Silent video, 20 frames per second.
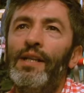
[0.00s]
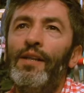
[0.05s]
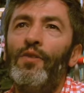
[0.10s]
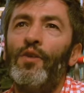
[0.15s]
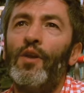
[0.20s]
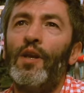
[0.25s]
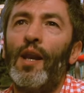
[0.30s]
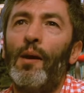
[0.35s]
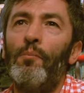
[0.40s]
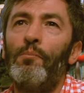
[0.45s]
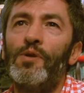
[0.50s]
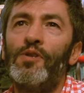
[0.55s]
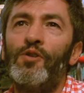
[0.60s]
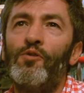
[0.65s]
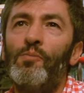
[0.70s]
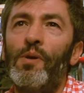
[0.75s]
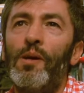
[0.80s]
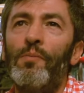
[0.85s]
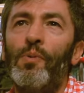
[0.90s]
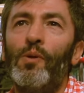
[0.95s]
the numbers
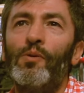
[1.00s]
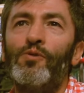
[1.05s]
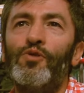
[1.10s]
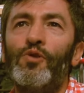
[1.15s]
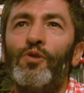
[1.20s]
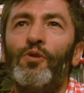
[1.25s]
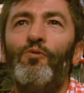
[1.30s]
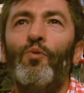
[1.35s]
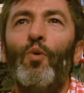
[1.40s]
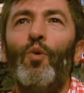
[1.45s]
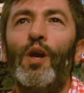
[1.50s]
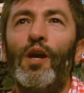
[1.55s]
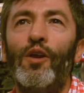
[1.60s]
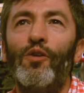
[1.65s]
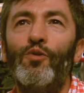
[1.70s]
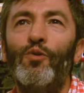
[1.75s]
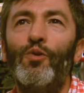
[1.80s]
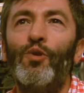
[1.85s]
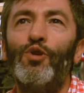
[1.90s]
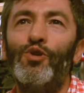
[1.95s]
of people sort of walking
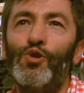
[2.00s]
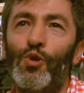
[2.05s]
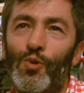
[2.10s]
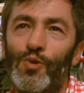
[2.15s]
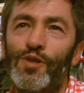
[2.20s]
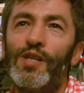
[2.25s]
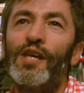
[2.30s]
through the doors